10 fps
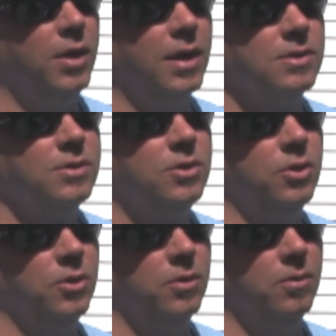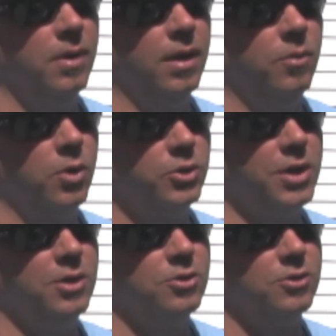kids to World
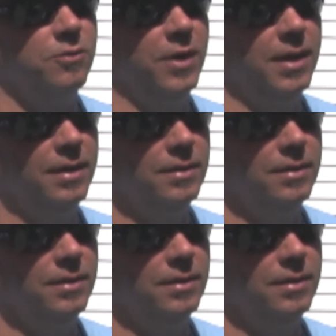Changers event